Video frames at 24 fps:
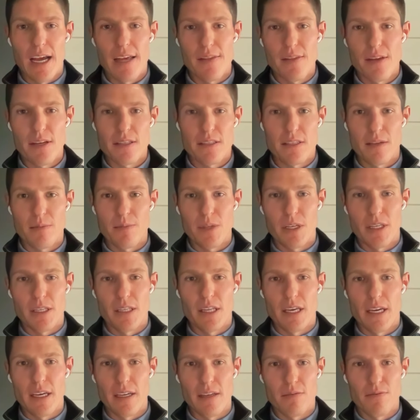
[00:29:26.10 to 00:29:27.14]
I think
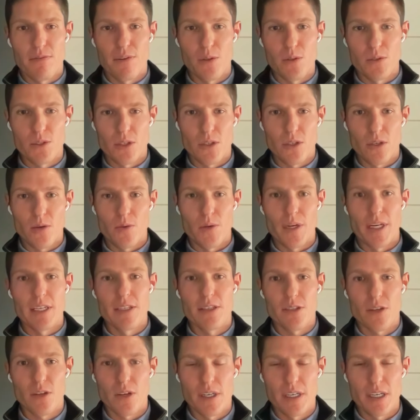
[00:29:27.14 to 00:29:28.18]
something that folks are
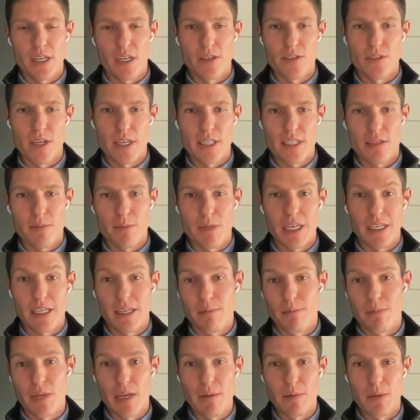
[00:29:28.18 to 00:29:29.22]
already starting to
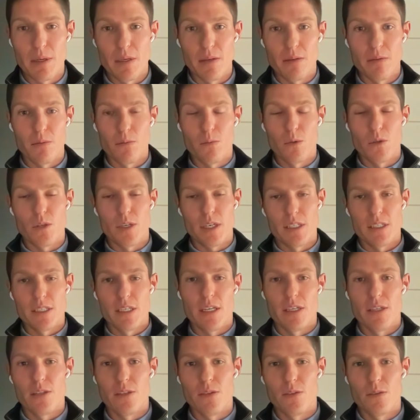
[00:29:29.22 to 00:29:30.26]
underestimate, and maybe will
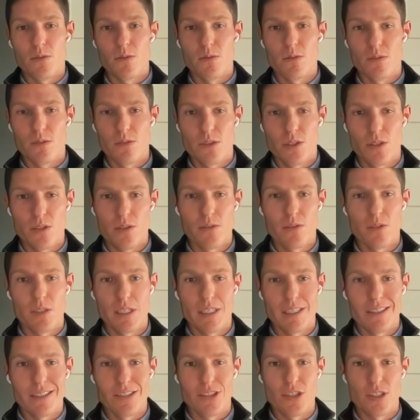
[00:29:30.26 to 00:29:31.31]
continue to,
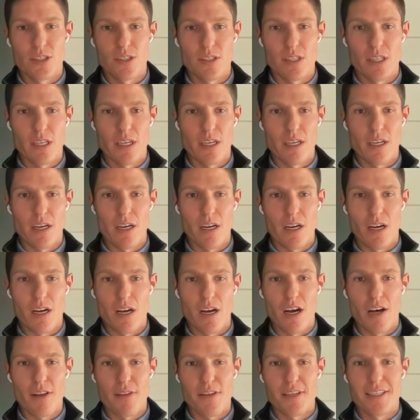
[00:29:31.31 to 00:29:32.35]
is just the
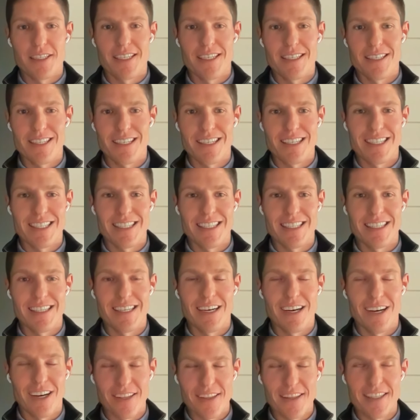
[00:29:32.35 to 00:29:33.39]
authenticity
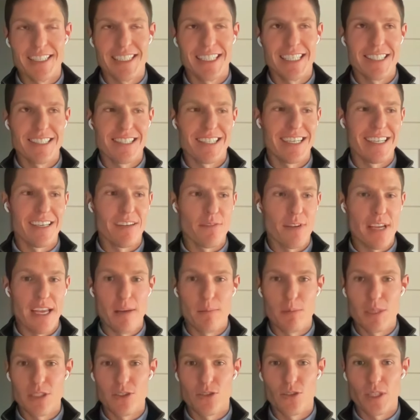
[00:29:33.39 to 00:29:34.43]
of
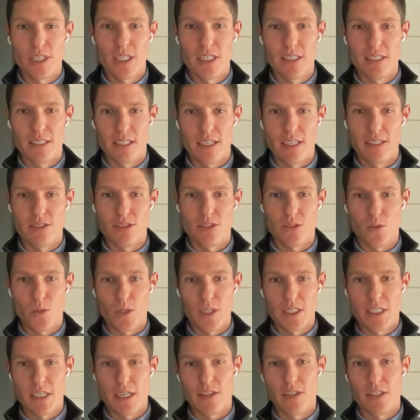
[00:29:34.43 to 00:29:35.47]
imagery and
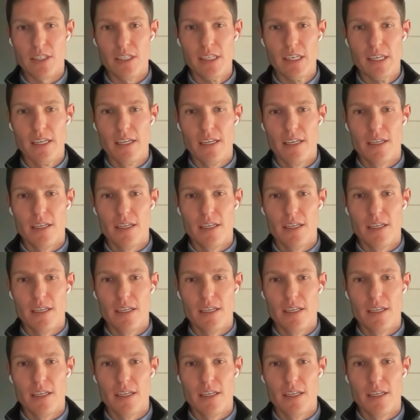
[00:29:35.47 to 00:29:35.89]
storytelling.